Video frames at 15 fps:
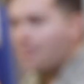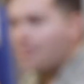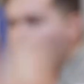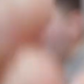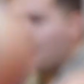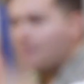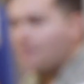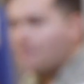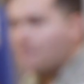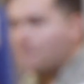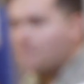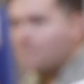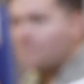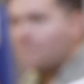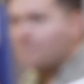
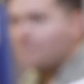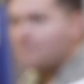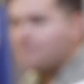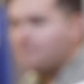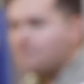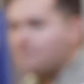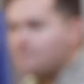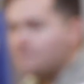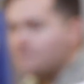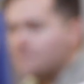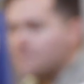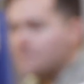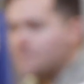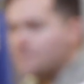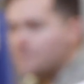
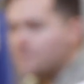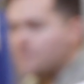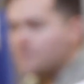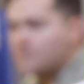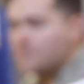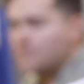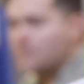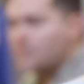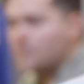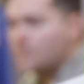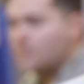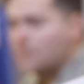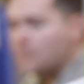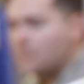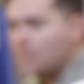
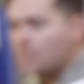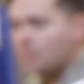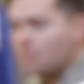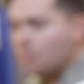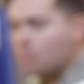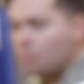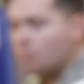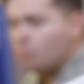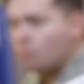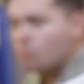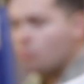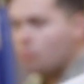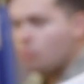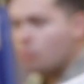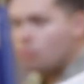
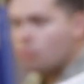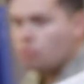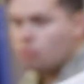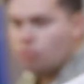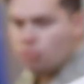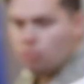This person isn't speaking.